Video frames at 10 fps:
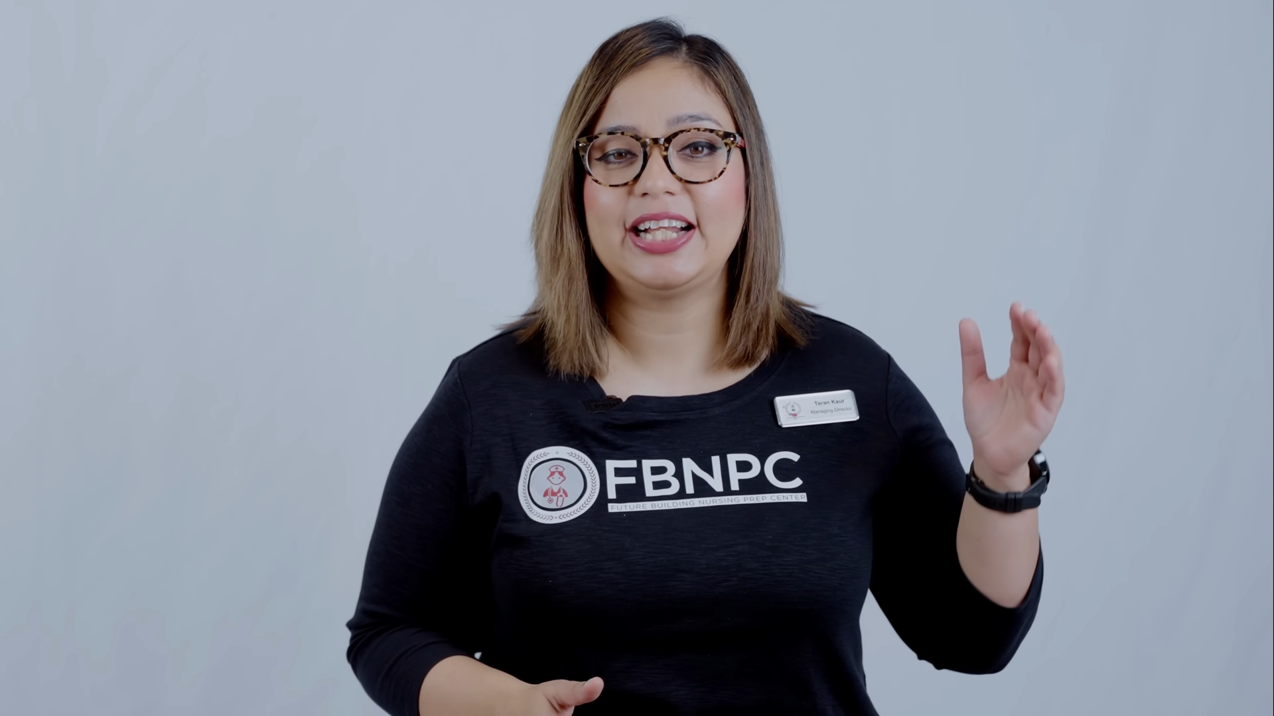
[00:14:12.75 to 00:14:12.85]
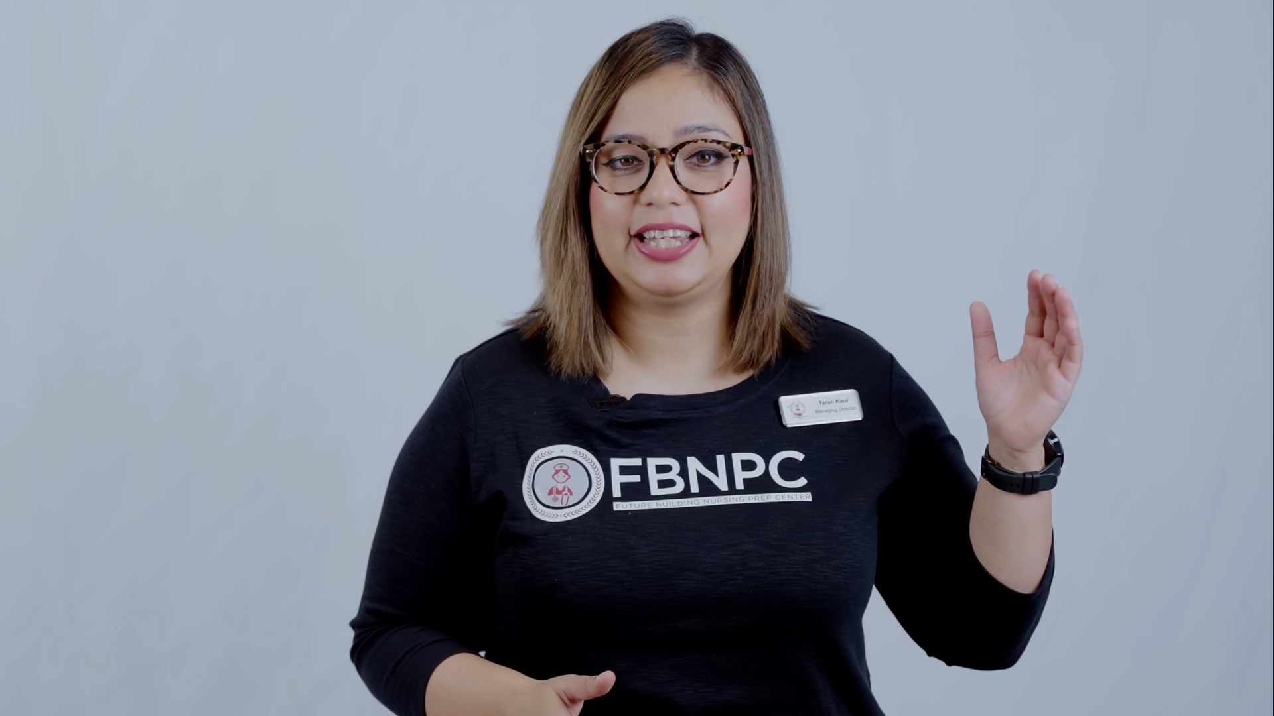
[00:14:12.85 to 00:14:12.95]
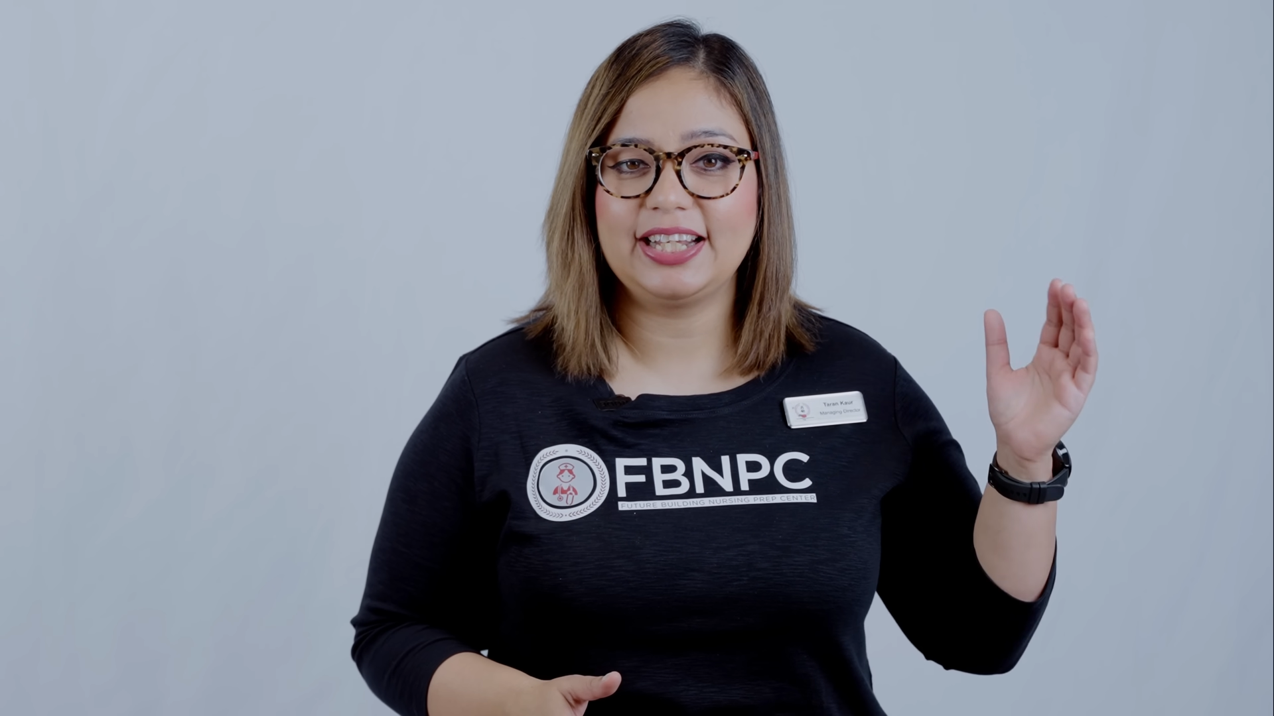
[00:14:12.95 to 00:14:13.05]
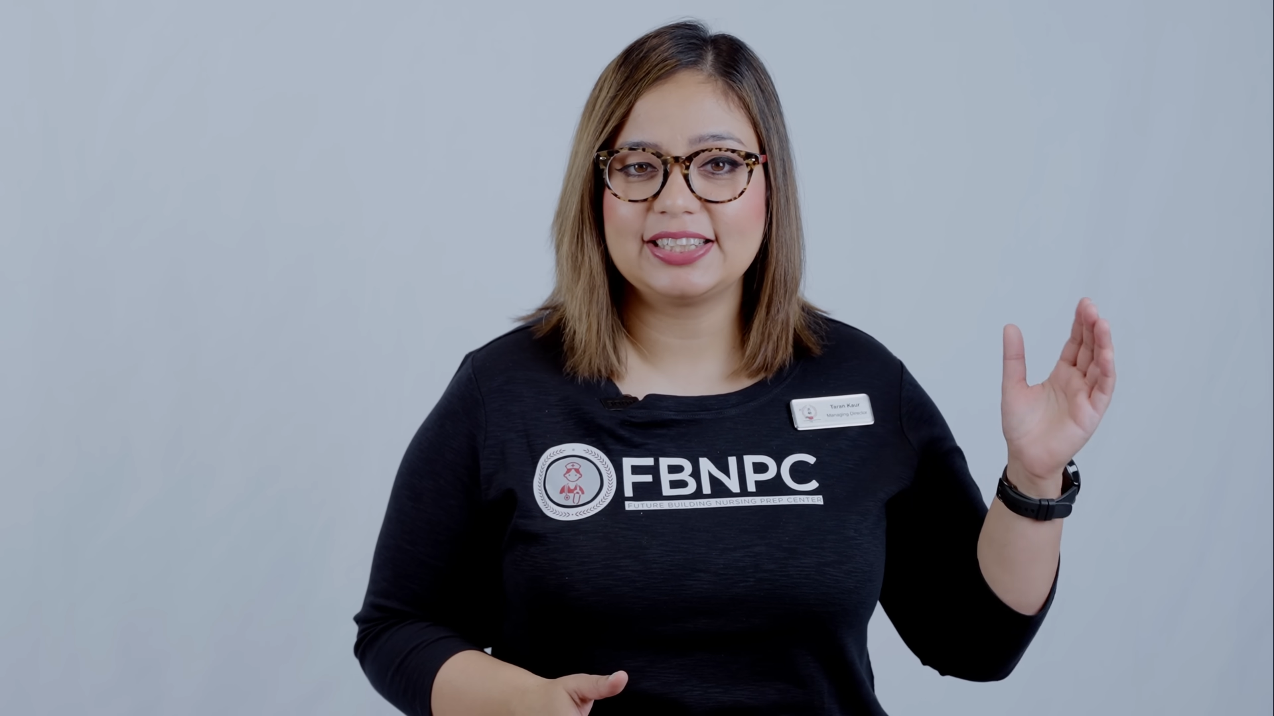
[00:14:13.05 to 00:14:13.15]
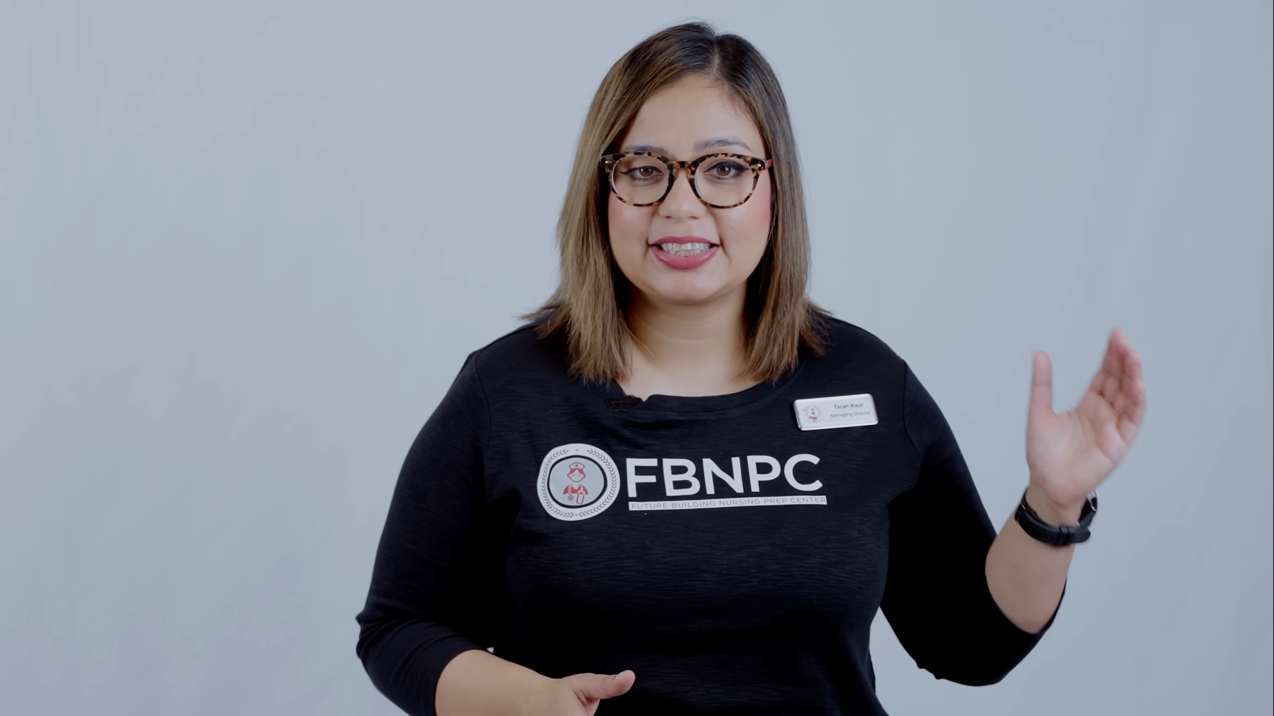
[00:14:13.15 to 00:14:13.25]

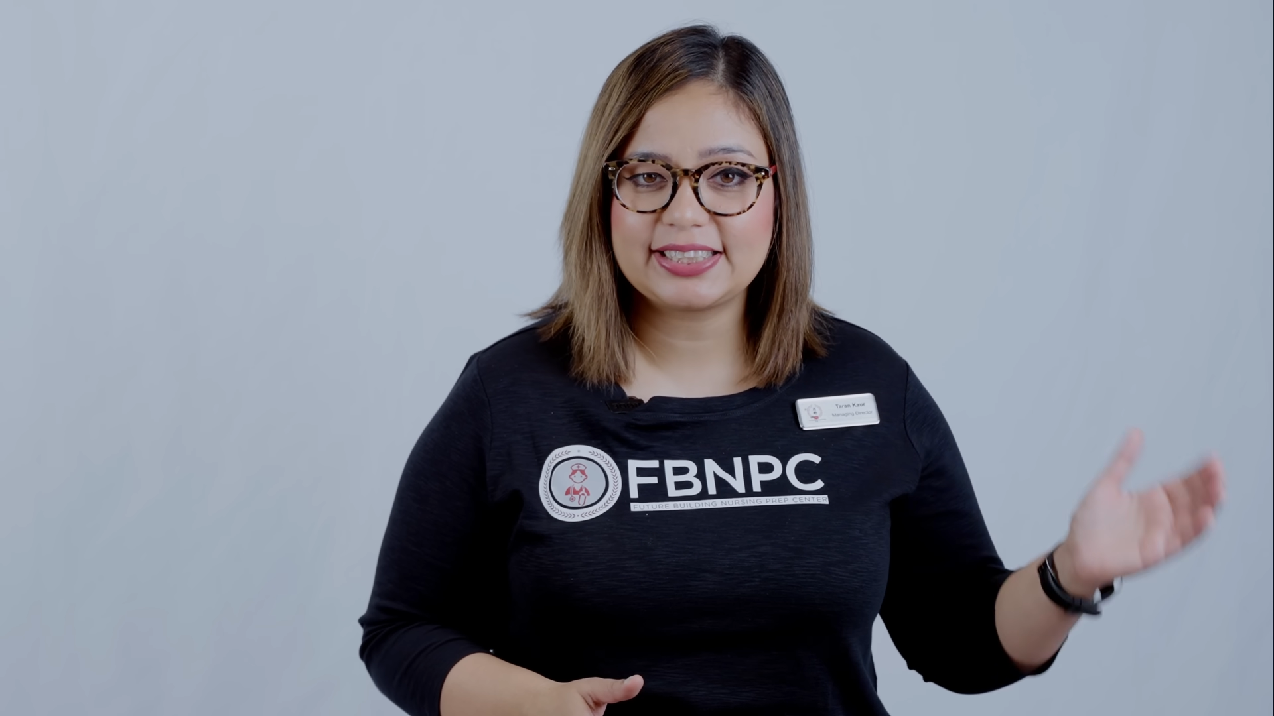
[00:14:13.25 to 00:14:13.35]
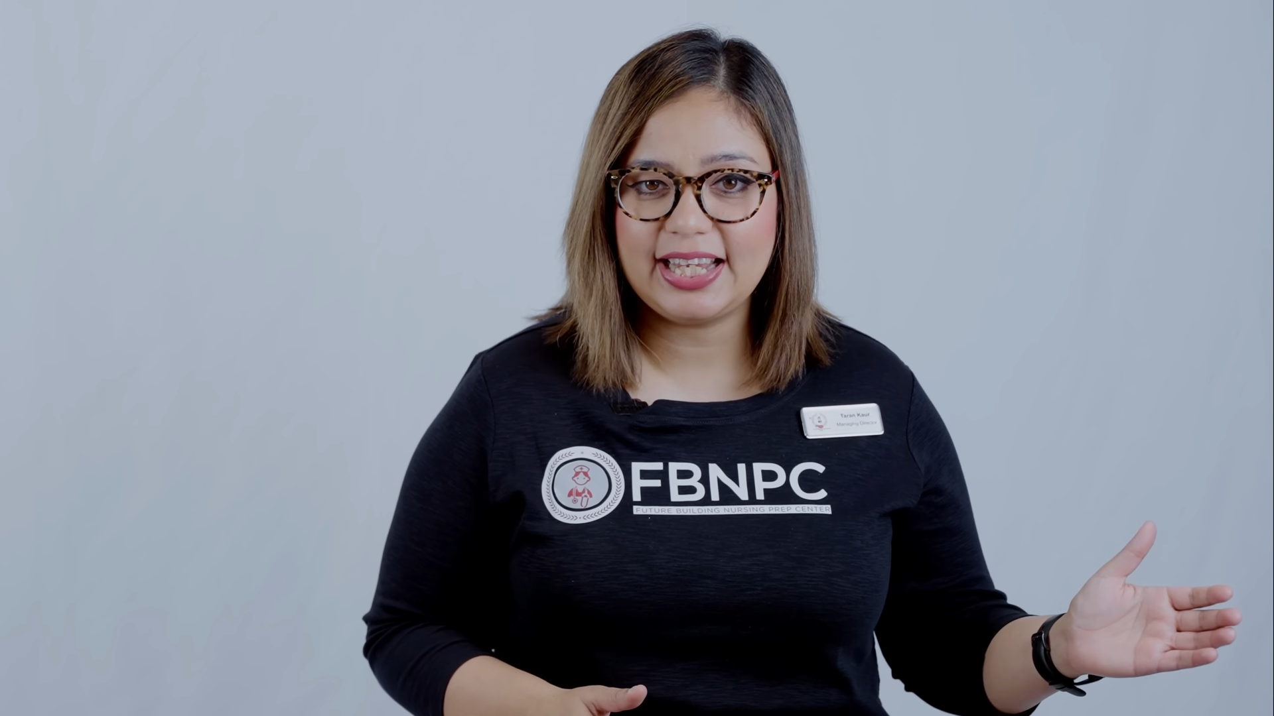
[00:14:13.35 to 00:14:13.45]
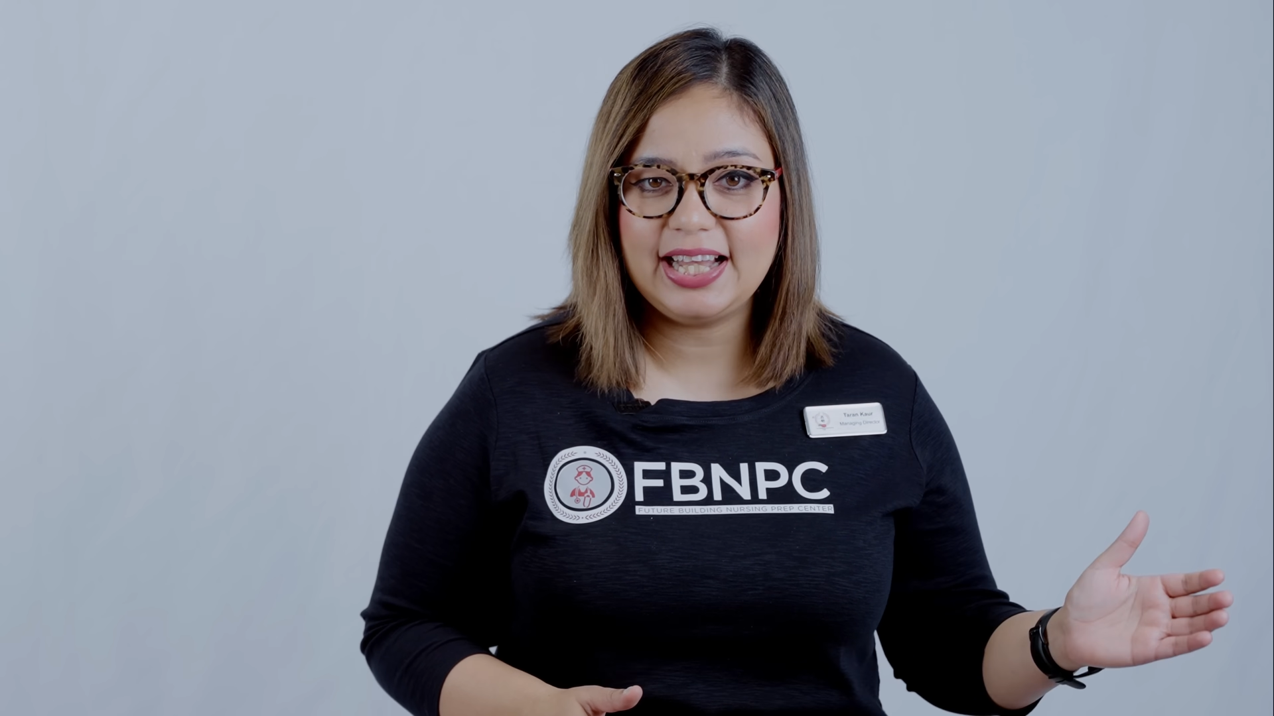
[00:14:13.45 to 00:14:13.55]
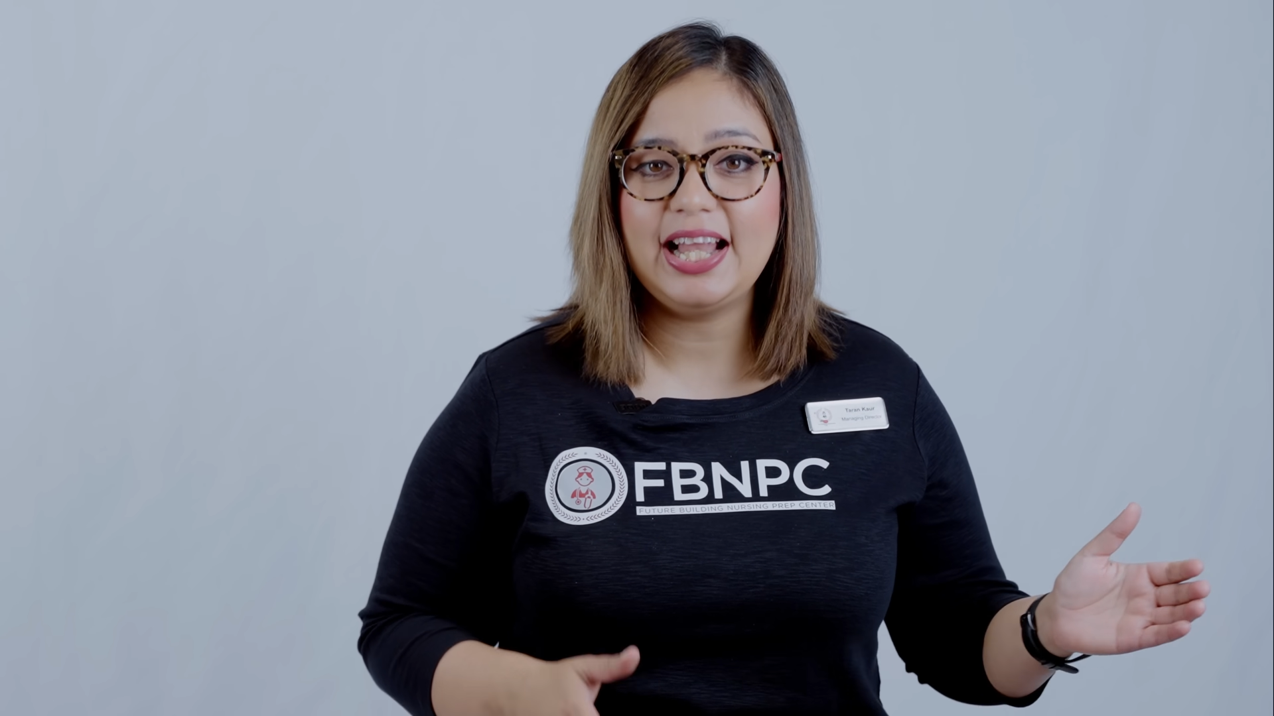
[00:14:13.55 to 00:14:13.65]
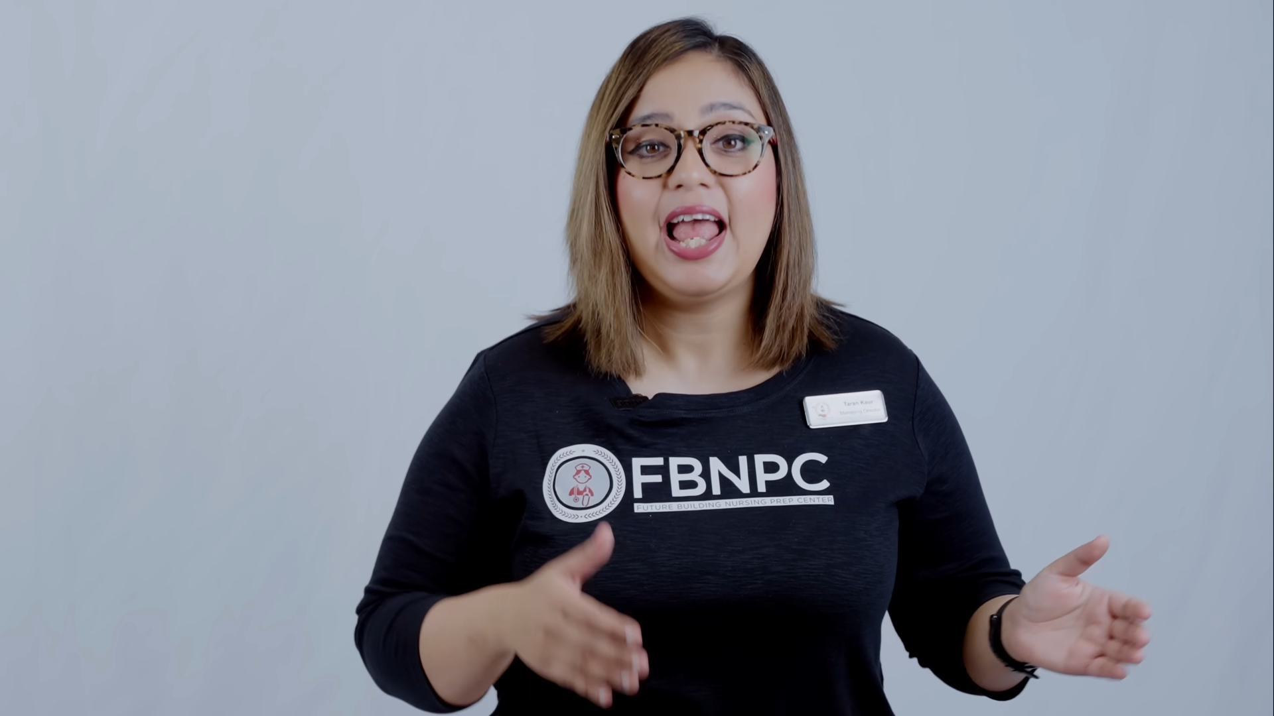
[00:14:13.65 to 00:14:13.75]
clinical
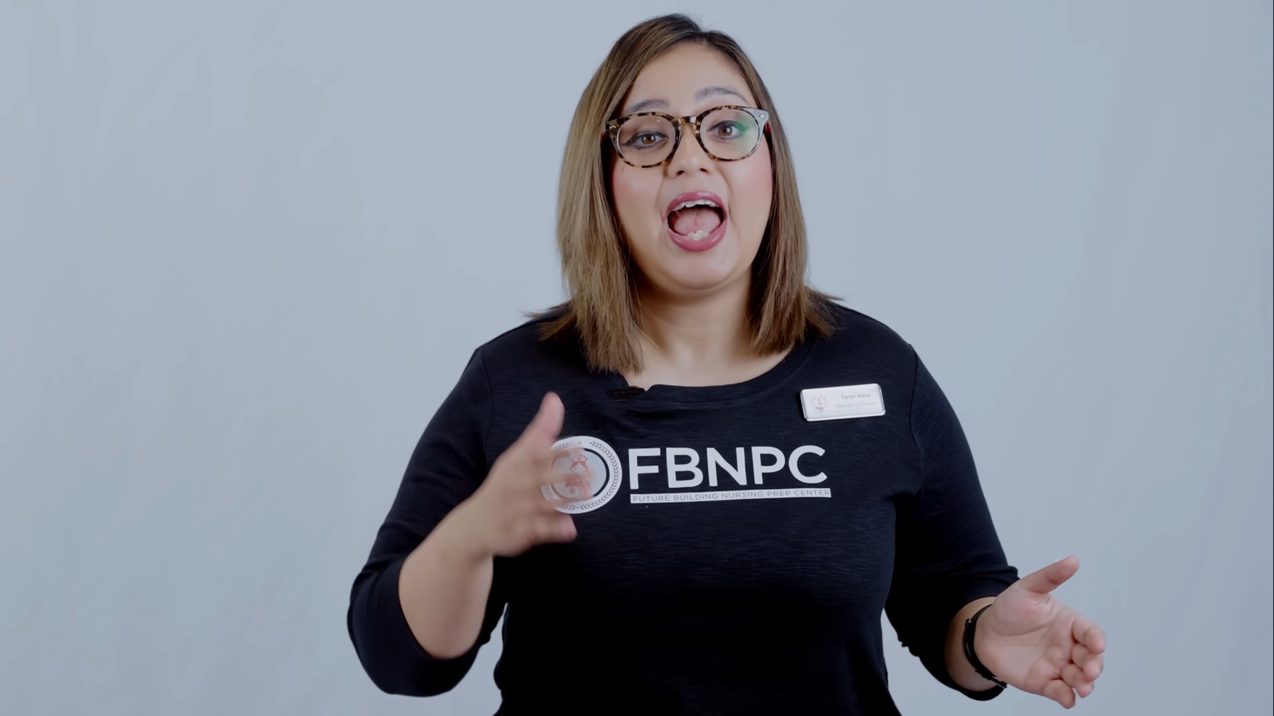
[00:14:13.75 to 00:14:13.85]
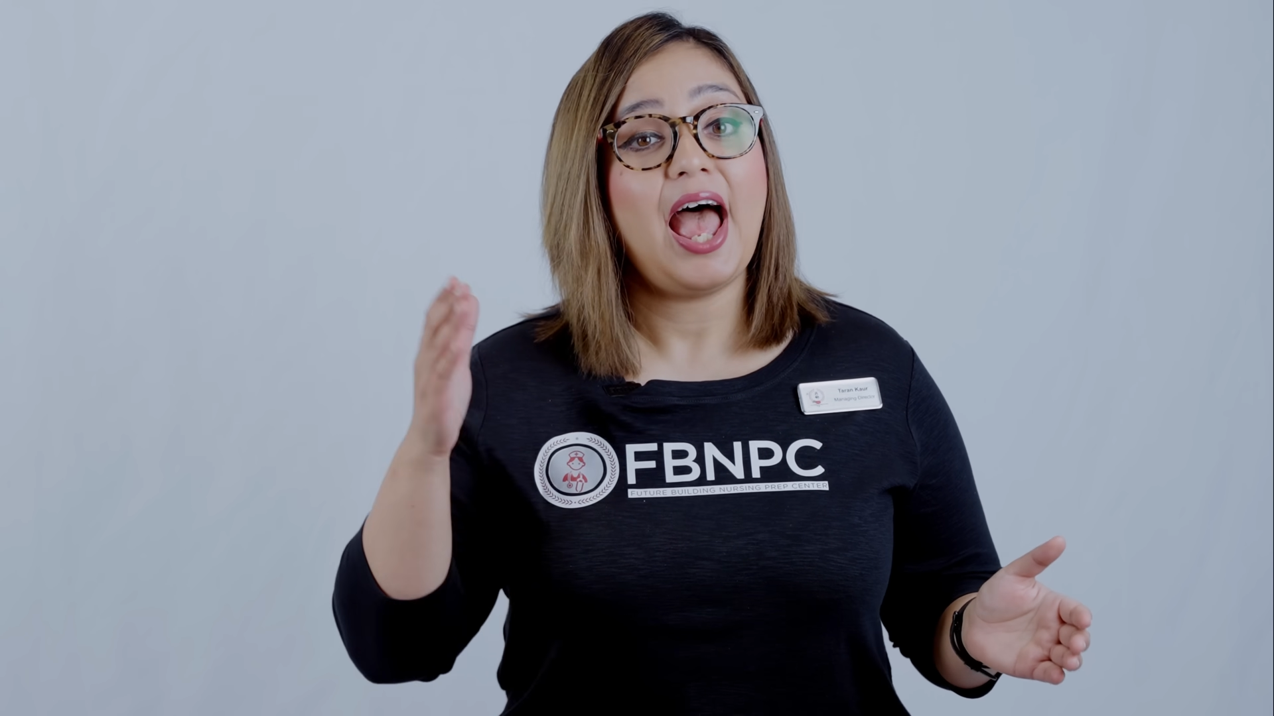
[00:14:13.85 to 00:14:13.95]
skill